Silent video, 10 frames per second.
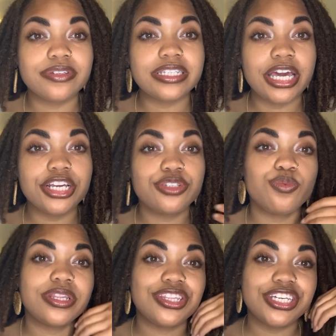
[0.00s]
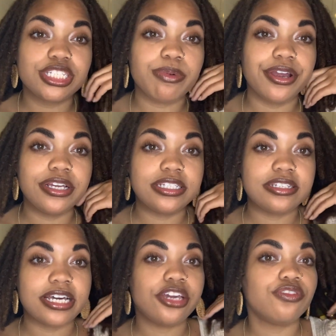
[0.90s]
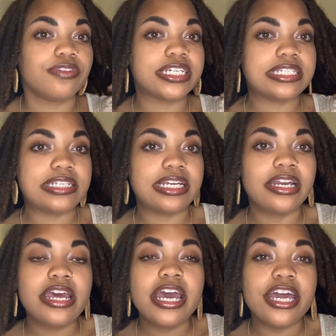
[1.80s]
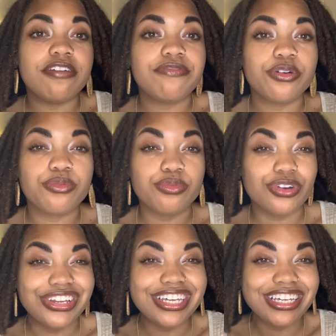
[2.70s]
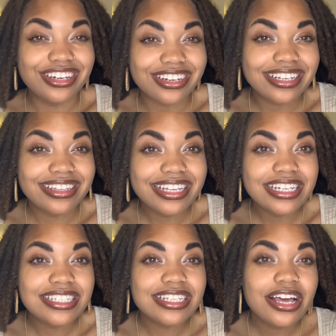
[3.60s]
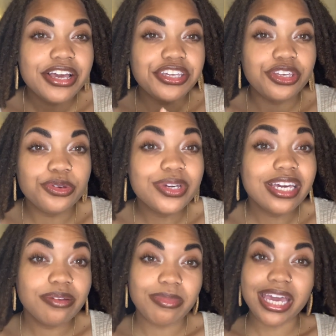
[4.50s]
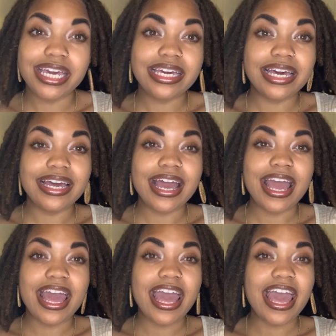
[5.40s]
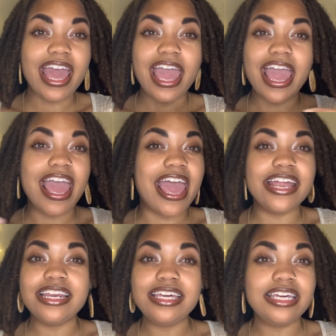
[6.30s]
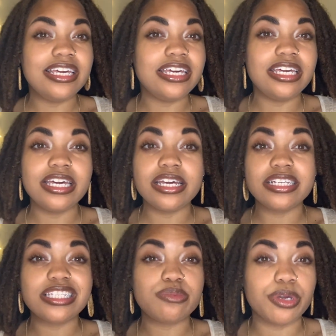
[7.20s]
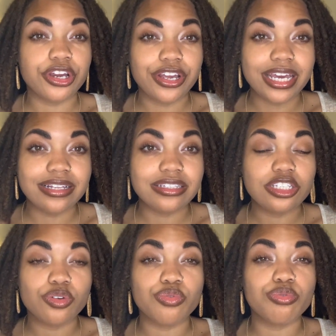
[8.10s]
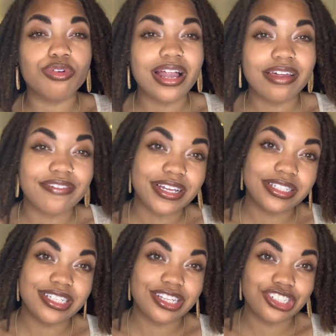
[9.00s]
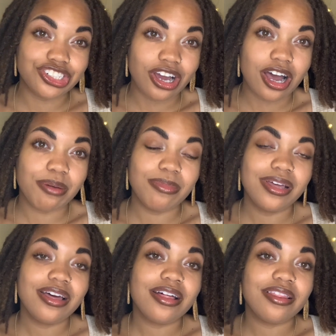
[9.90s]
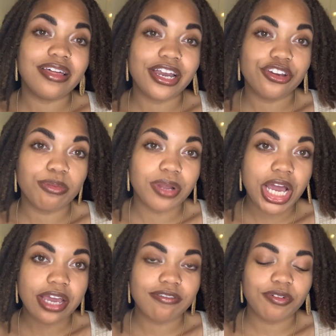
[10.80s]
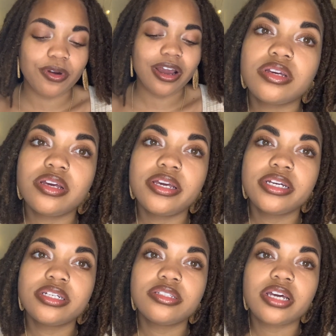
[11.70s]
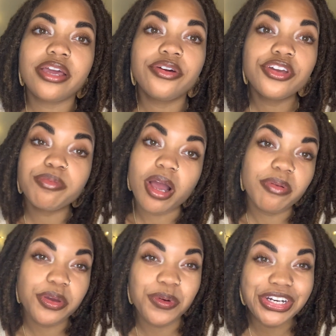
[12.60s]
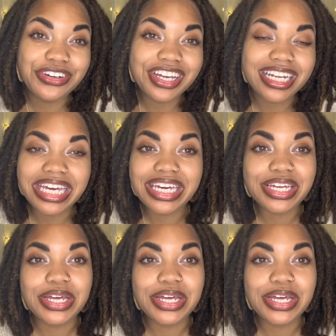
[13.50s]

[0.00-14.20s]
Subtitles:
things with the experiences that you've listed. And if you're really good at this, you can make any experience relevant to the job that you're applying for. And I know you're probably wondering, like,